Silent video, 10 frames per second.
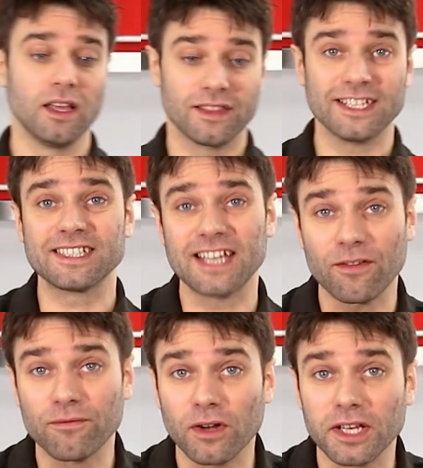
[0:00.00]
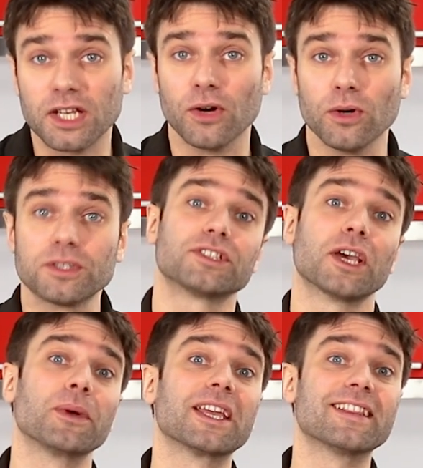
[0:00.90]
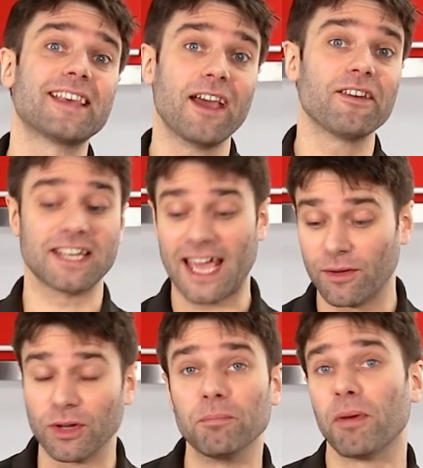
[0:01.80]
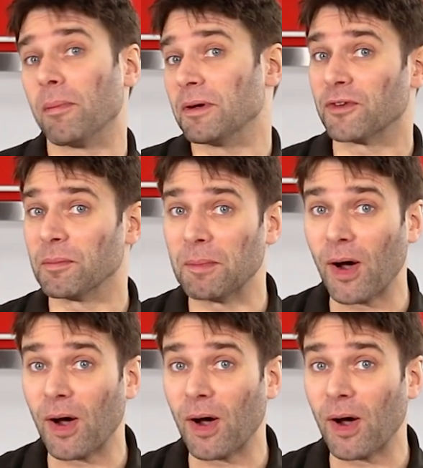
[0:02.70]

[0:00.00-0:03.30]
This is now fully cured, so we can tear it down and pop it from the